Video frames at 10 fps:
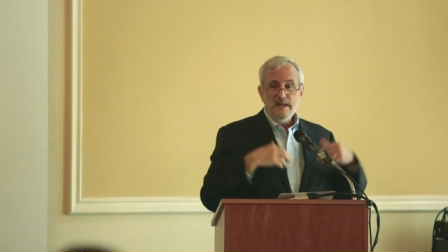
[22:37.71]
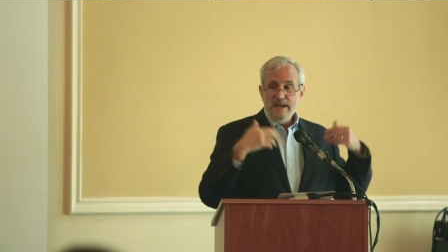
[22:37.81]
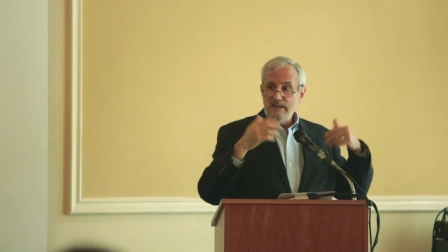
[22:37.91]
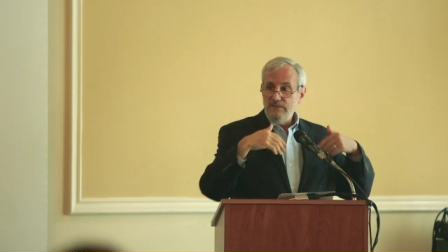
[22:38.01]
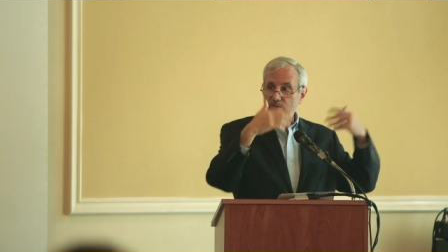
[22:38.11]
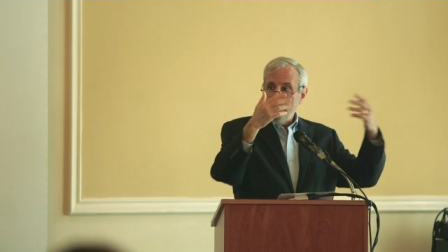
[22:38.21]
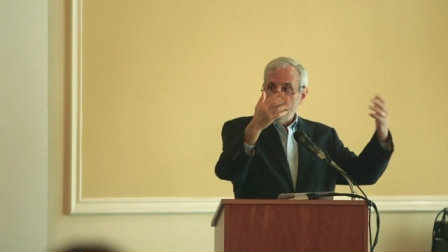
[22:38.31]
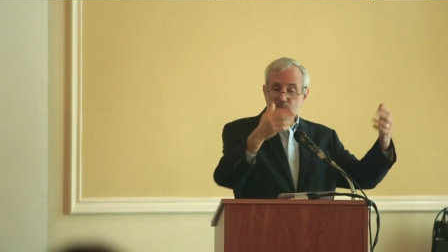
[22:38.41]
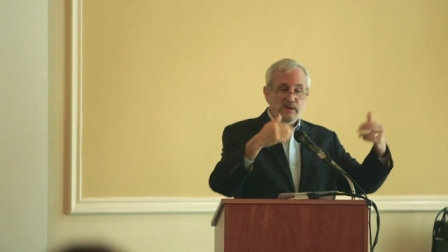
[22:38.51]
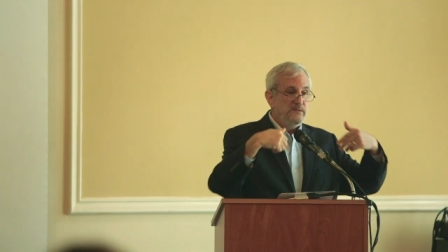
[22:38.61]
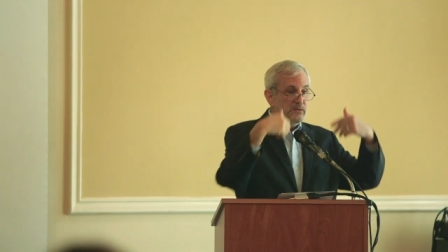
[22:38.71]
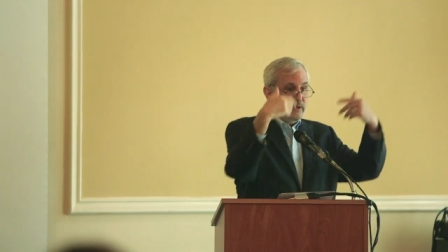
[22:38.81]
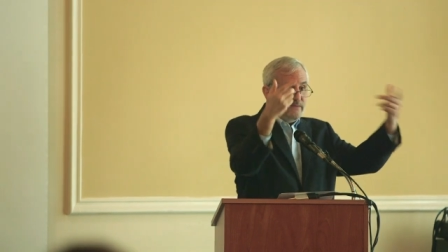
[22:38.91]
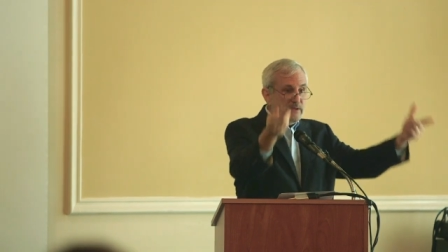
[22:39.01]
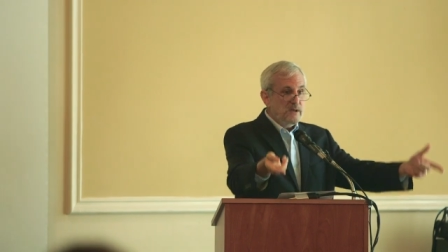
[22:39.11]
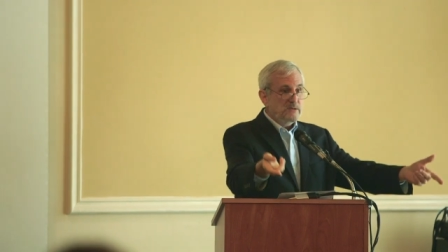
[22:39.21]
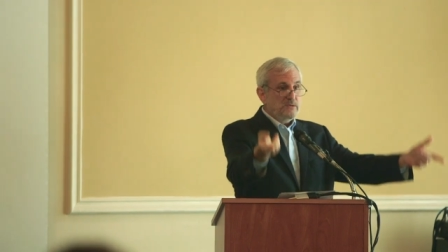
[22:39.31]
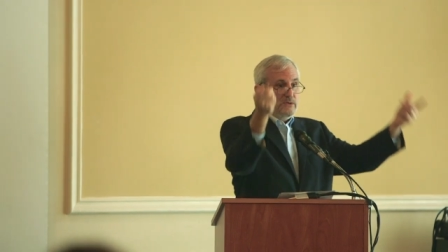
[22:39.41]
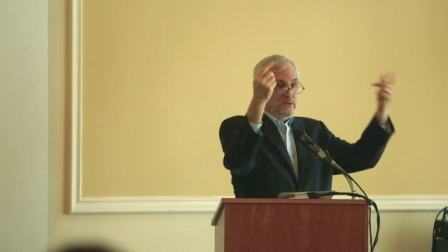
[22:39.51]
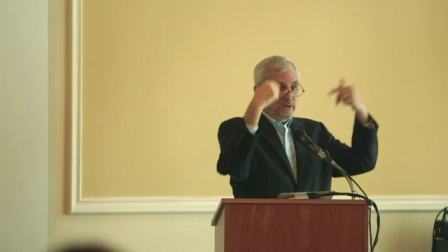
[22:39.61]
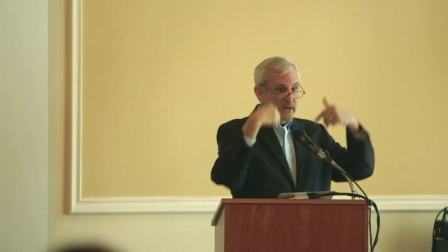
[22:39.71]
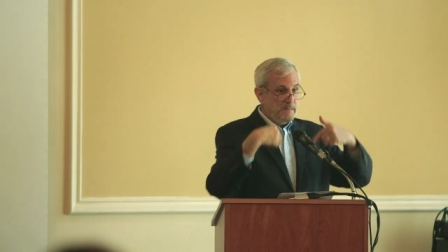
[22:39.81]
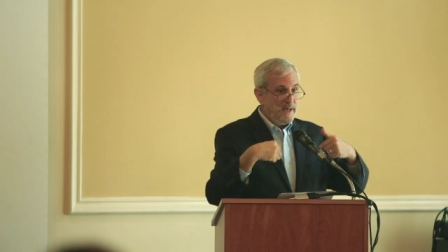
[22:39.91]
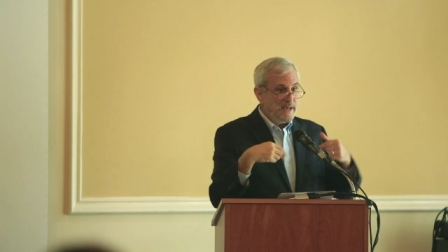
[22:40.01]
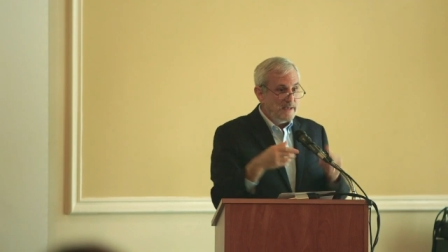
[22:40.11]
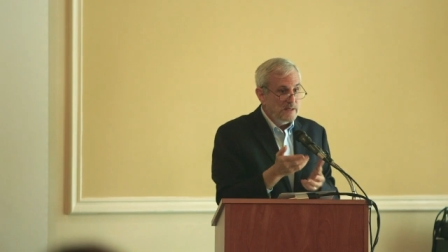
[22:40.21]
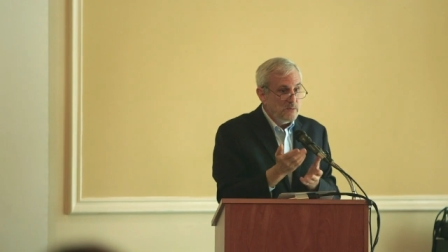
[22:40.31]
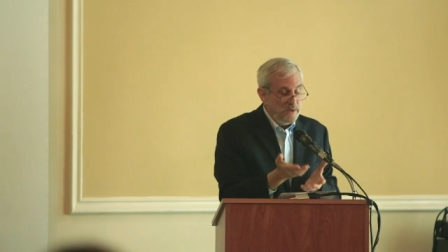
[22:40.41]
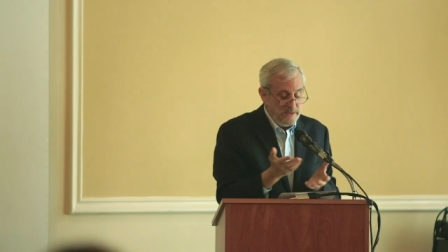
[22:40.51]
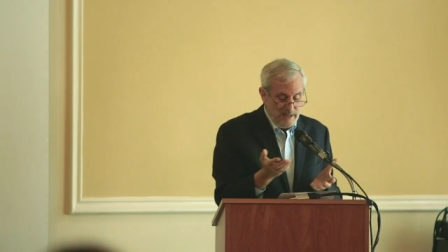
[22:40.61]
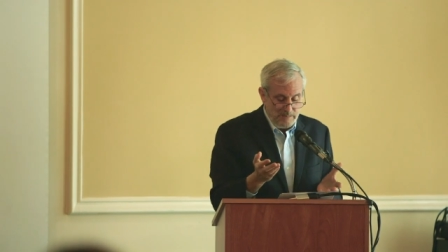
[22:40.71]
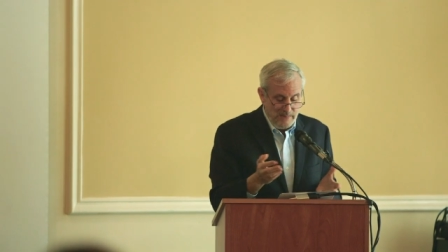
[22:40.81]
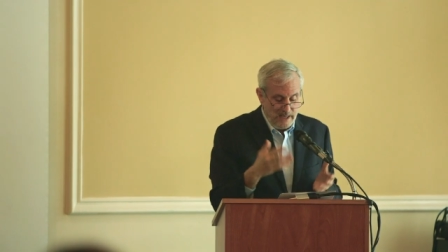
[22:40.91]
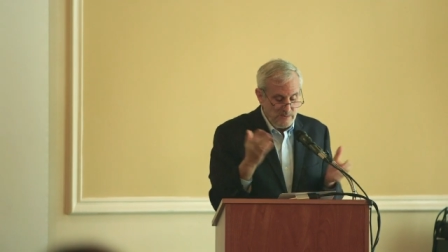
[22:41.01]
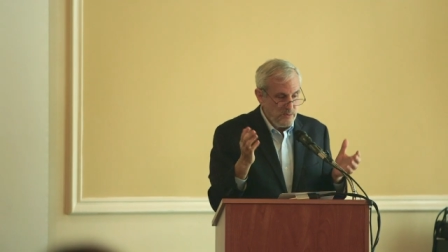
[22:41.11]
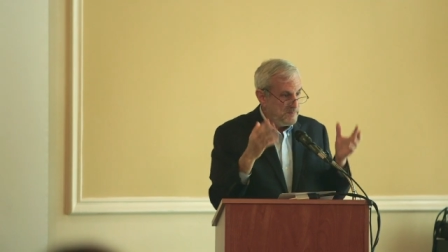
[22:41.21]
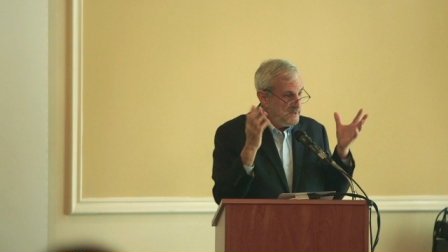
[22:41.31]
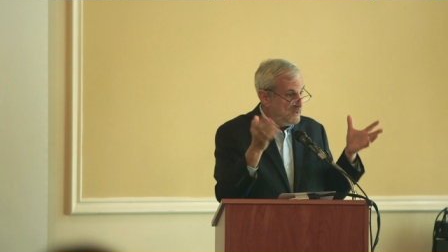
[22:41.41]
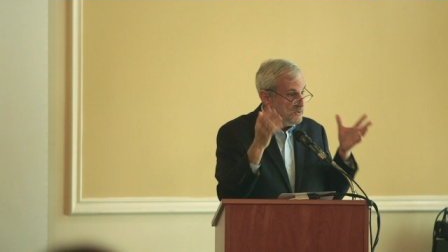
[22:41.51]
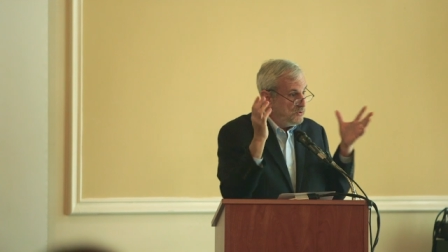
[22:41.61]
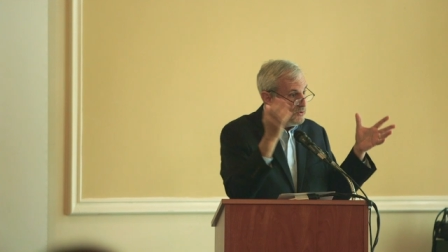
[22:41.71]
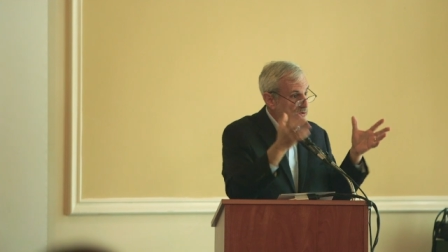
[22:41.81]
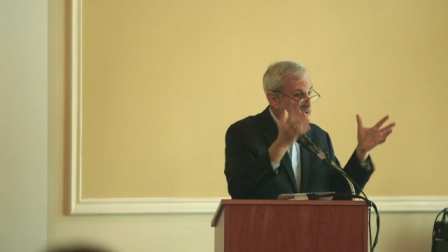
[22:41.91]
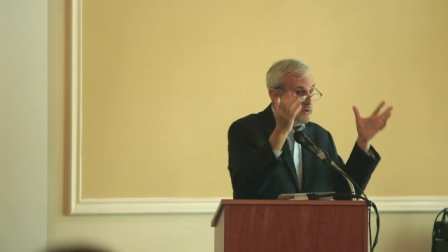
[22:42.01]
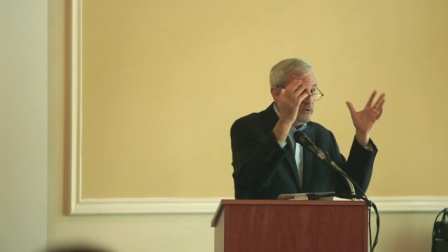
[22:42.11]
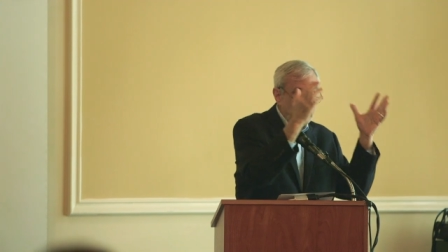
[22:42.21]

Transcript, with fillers: and they formed as a way if you left the country, you could come back in with that passport because you couldn't go to